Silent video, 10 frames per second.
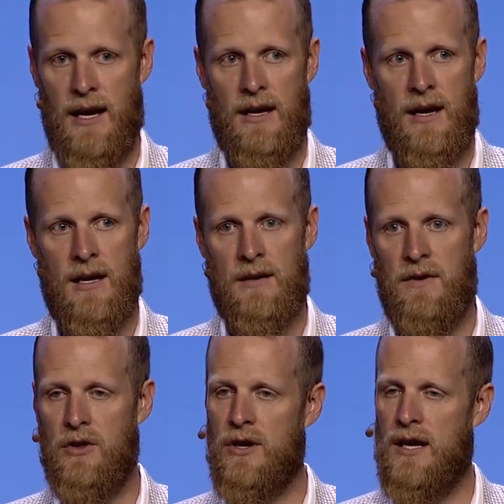and
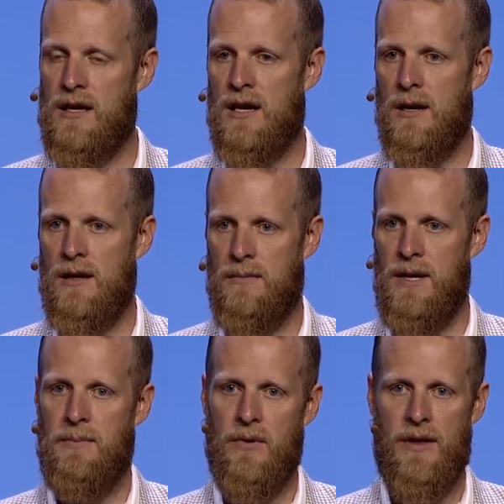if you look at the
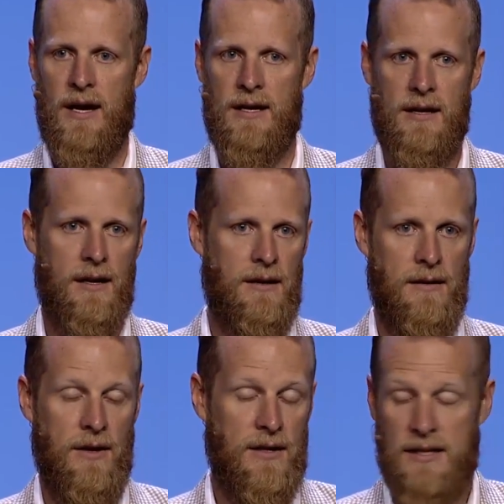people that
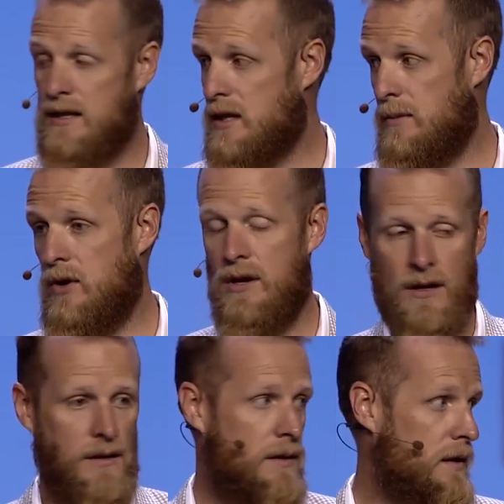I see in the community,
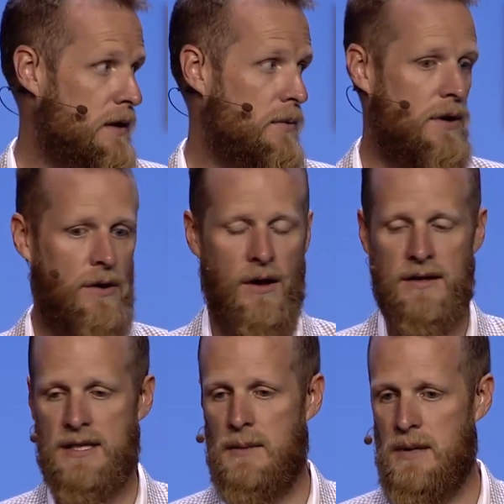and I think we know a lot
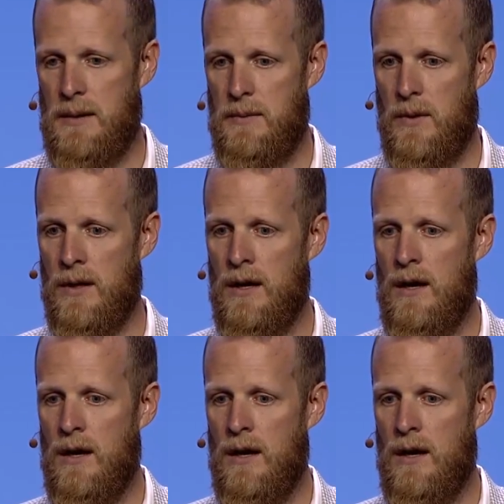of the same people,